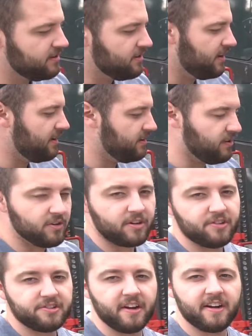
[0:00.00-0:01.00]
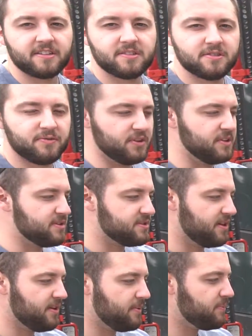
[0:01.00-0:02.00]
longer shocks for this
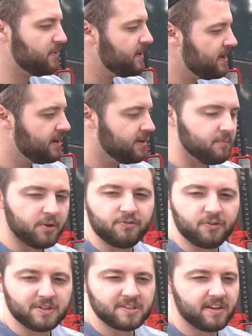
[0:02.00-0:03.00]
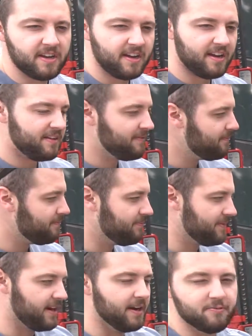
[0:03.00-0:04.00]
setup, but for today
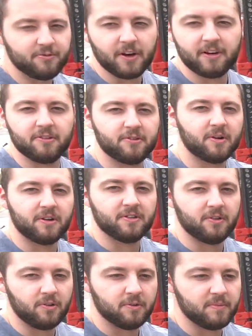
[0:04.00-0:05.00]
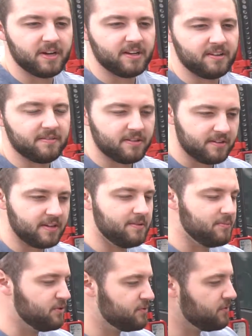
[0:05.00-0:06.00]
I'm fine with running the Old Man
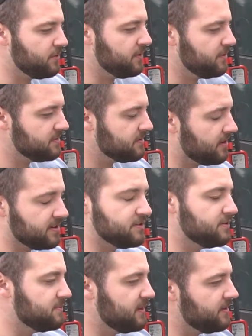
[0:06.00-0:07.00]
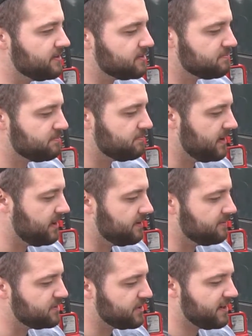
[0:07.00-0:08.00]
Emu coils, or excuse me, this
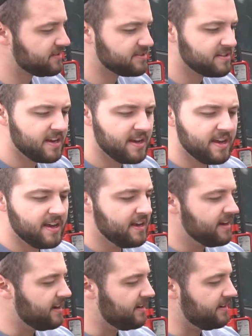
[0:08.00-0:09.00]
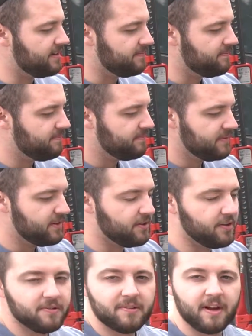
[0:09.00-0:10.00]
shocks. You
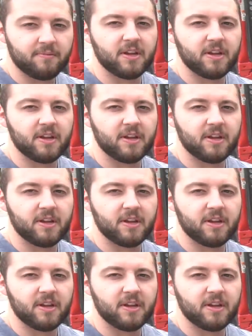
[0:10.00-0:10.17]
know, I'm